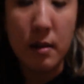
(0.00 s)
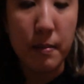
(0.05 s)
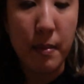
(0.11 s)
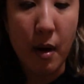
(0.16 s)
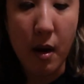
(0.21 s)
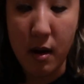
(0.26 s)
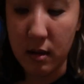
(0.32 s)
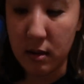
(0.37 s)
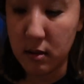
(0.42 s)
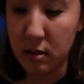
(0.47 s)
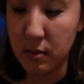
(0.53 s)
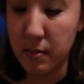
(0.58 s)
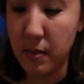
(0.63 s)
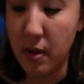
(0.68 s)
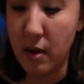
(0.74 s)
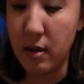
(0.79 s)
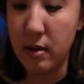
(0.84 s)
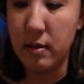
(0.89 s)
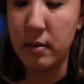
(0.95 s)
box,
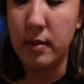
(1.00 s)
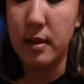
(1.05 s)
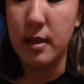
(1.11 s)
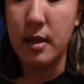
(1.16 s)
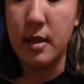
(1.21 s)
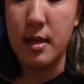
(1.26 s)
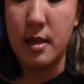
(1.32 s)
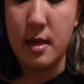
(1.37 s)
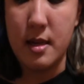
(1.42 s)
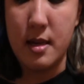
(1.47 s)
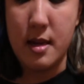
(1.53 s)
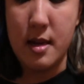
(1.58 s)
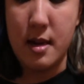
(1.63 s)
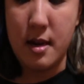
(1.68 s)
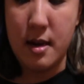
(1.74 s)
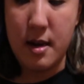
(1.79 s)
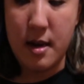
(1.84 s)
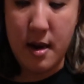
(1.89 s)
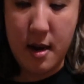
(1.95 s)
but
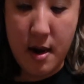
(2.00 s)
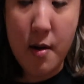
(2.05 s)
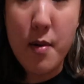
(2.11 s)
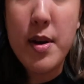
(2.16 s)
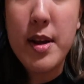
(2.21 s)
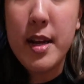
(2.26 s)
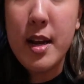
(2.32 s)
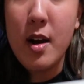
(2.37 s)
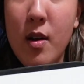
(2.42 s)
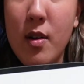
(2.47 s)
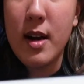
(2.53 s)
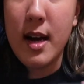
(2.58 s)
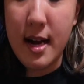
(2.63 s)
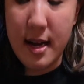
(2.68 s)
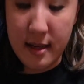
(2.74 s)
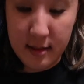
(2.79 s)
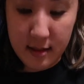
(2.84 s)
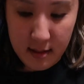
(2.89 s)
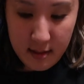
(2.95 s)
here we go,
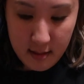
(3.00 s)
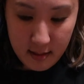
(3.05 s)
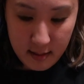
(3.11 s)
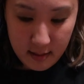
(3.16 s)
guys.